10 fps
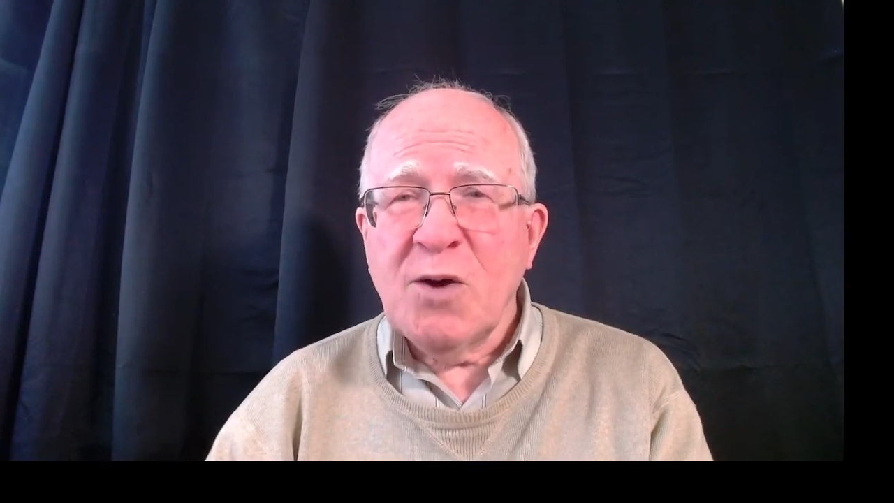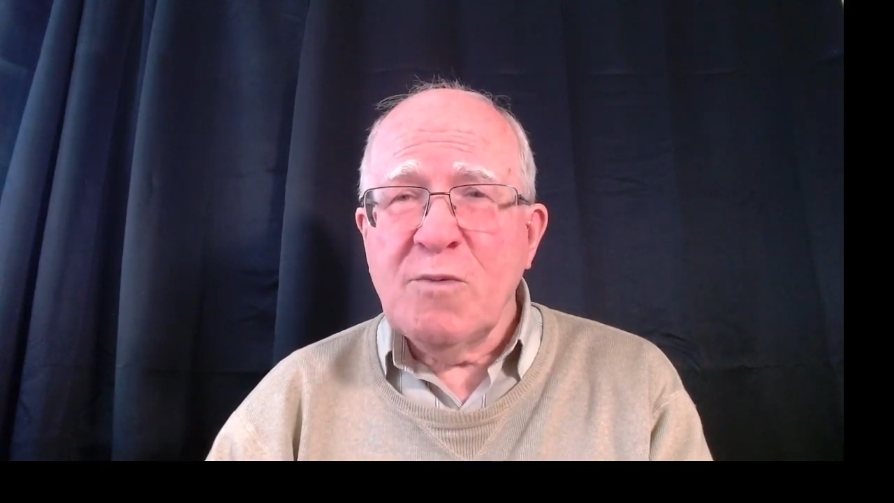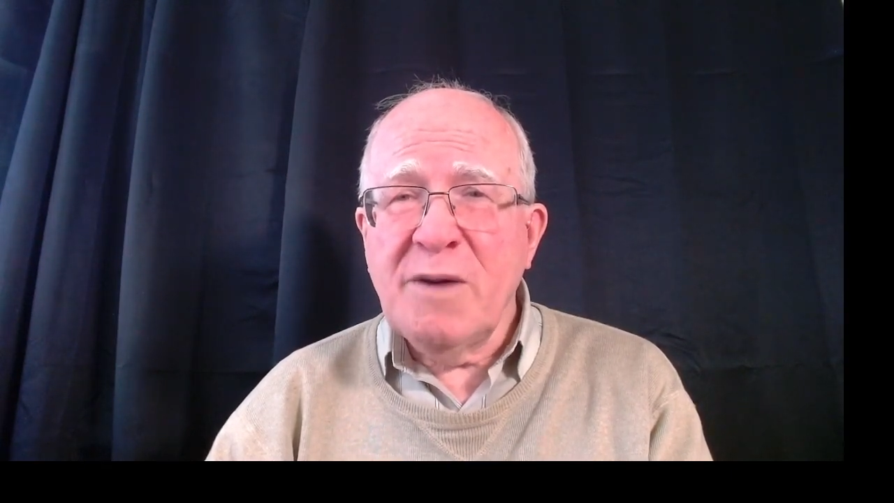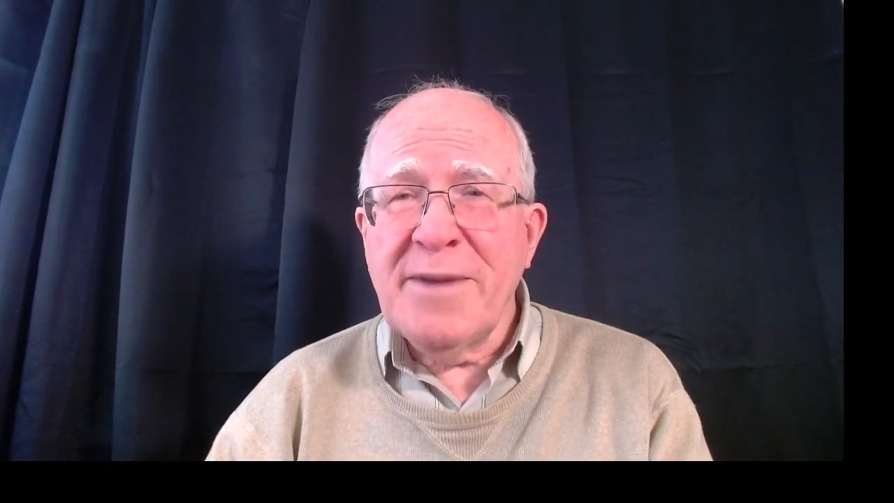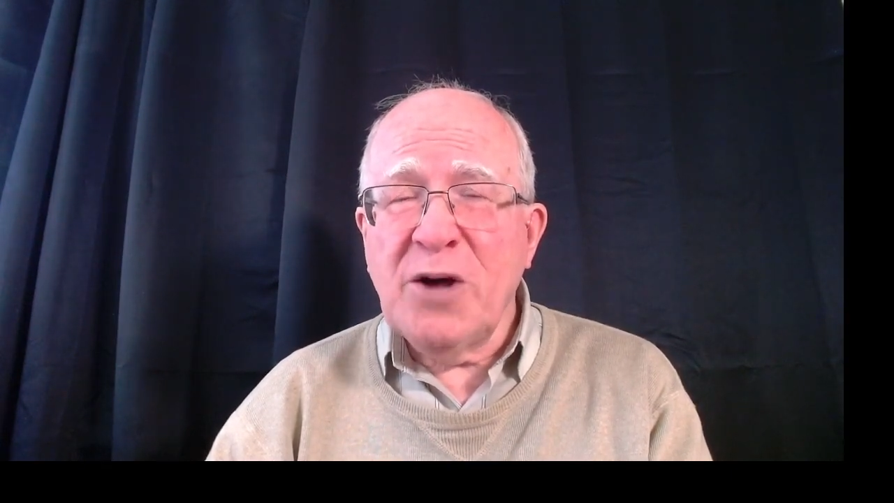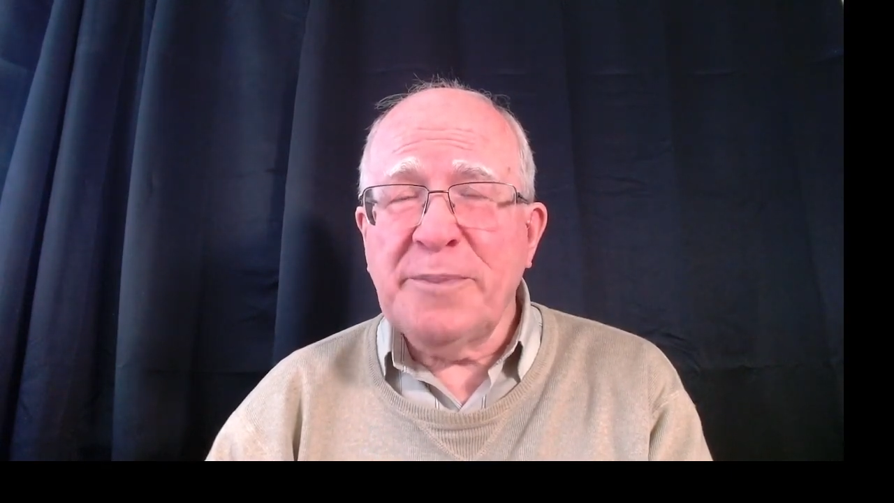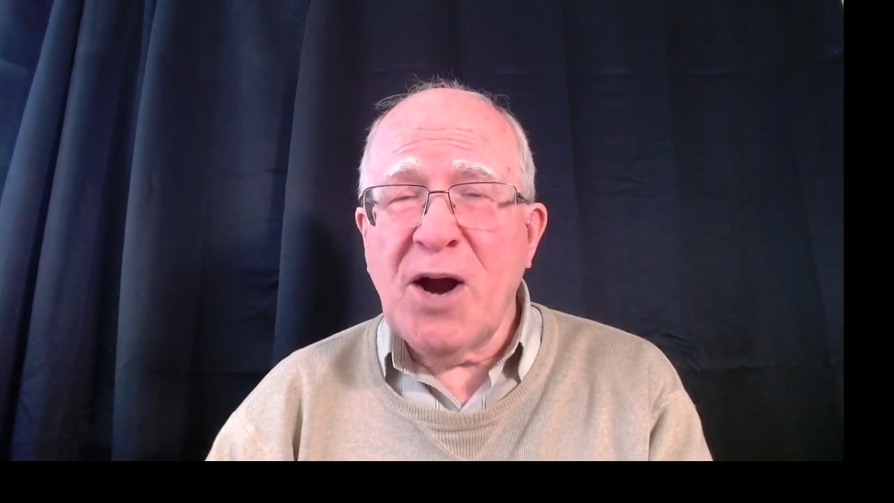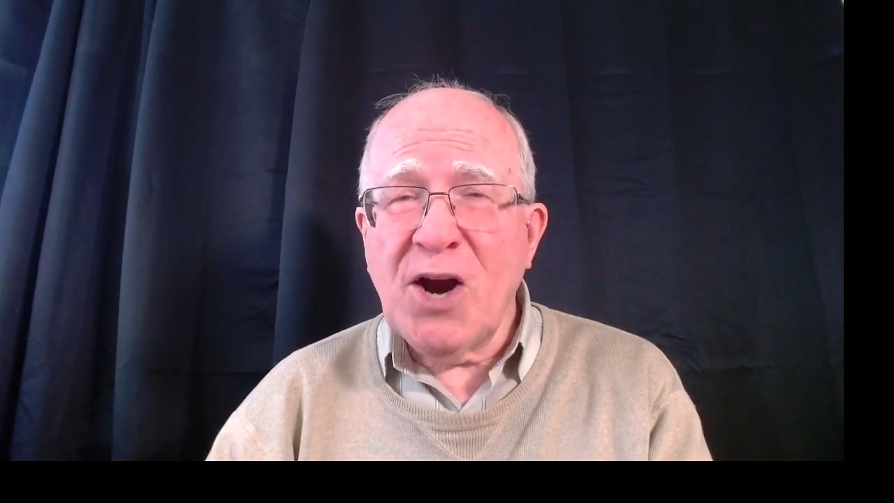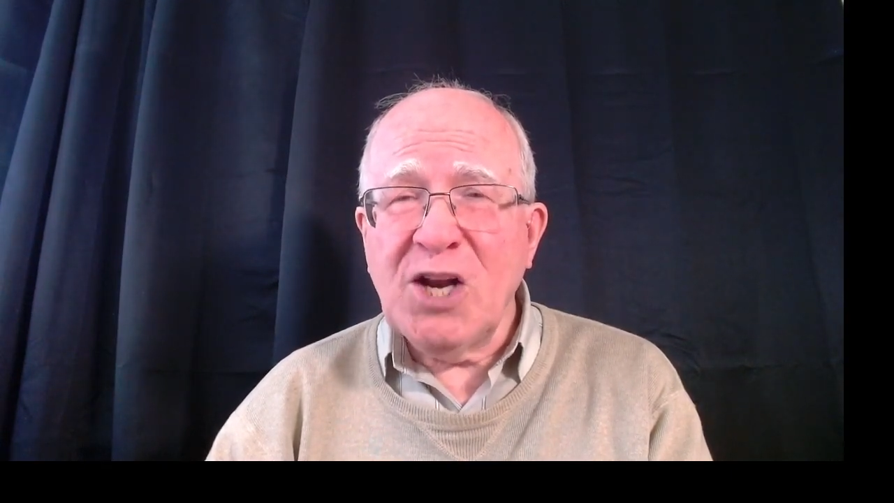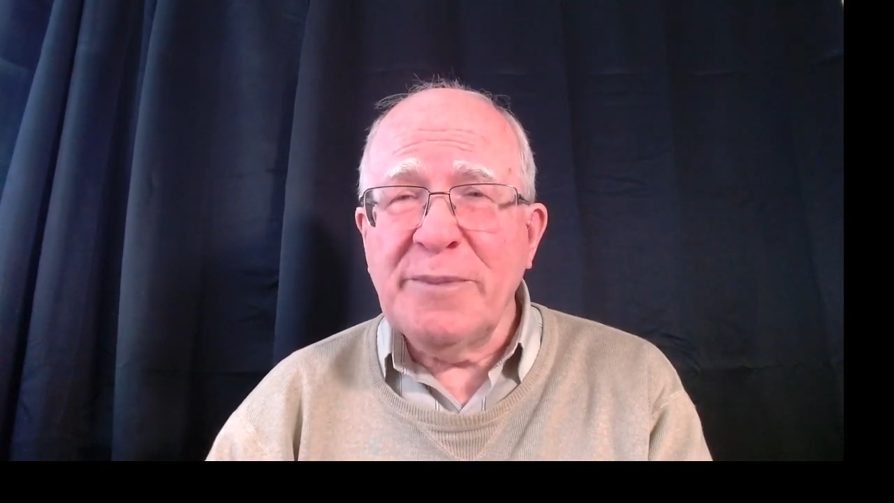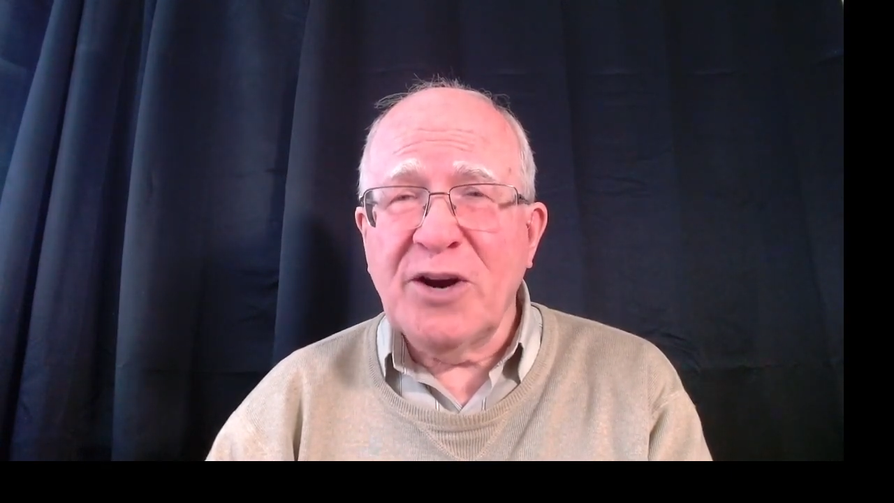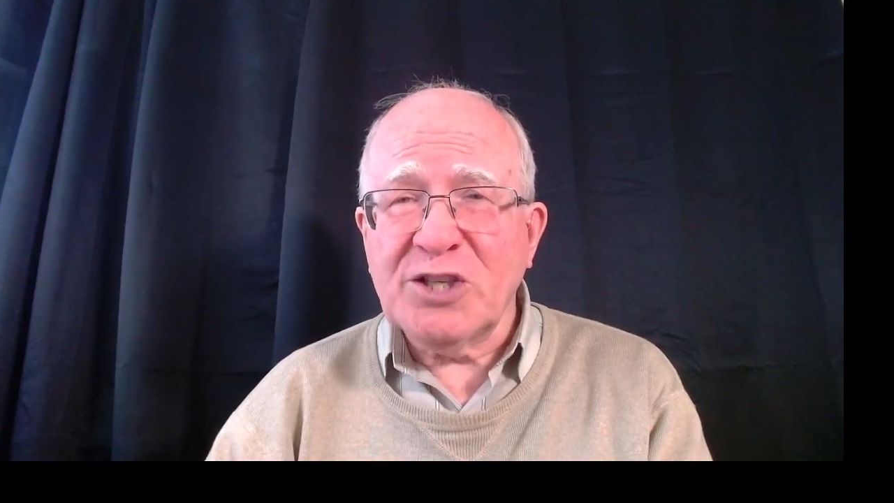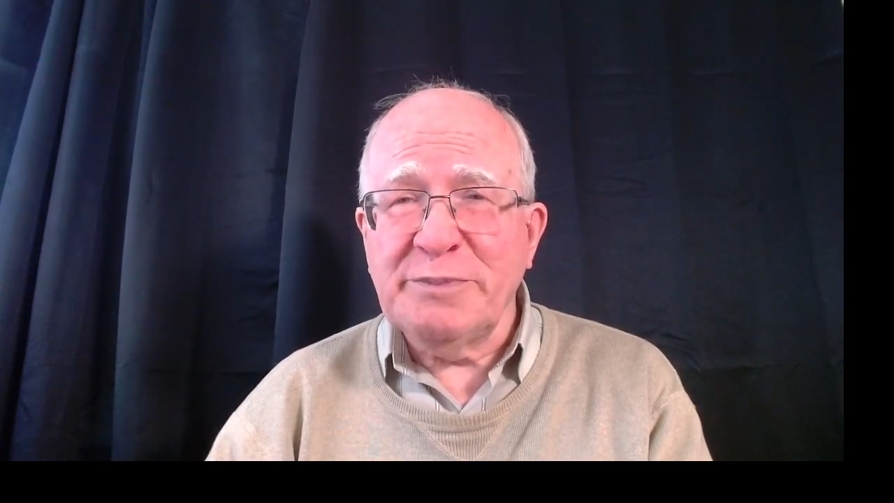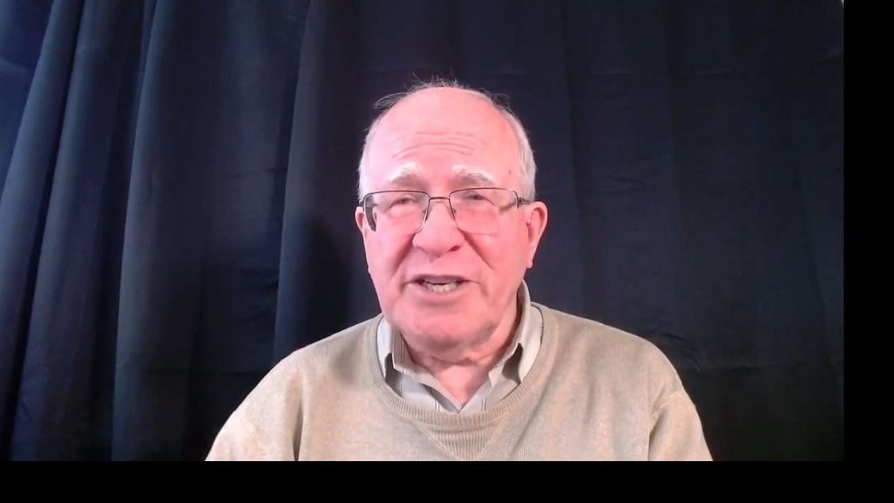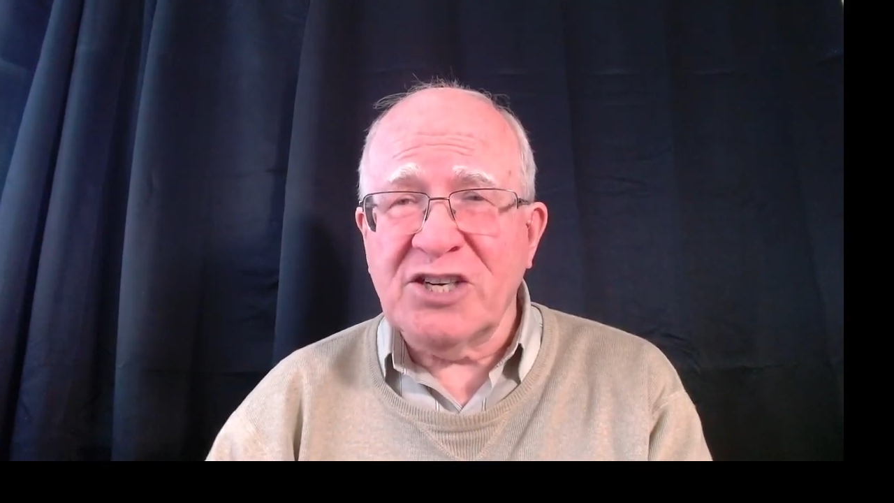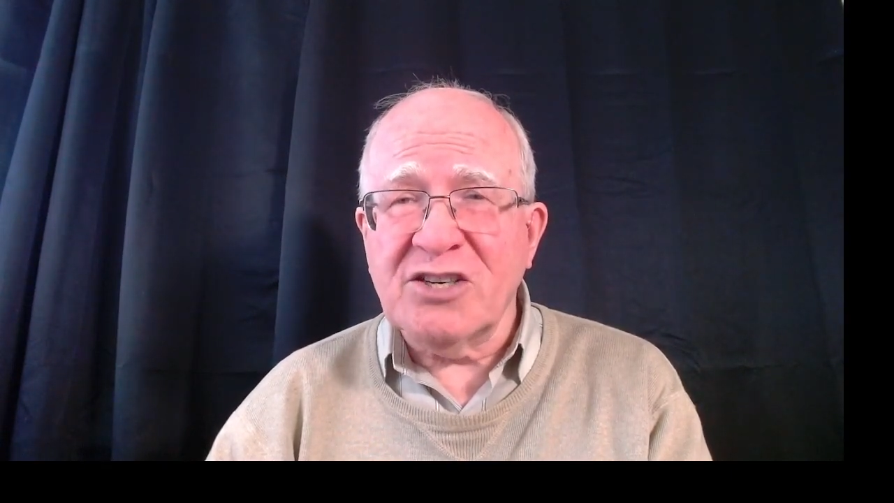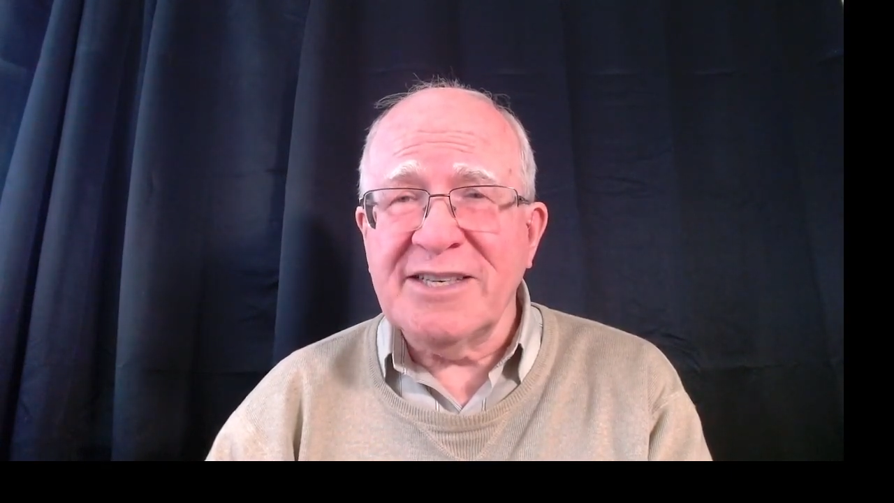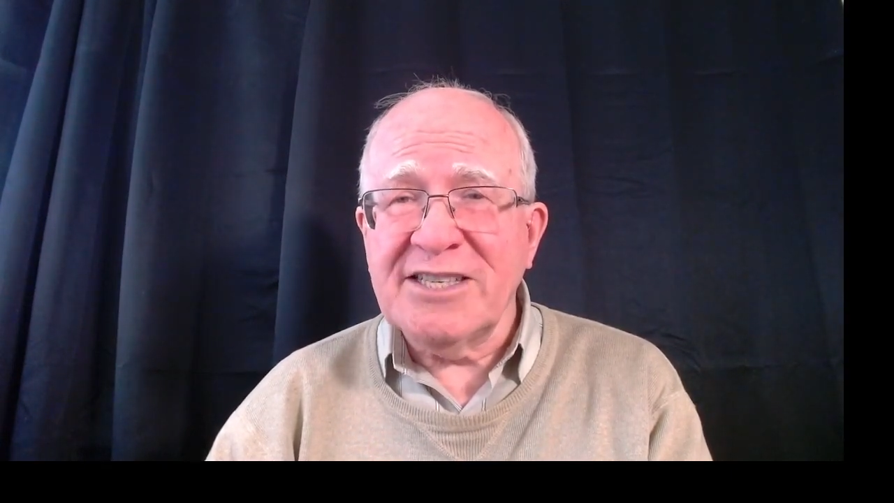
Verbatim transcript: while Mount Palomar's mirror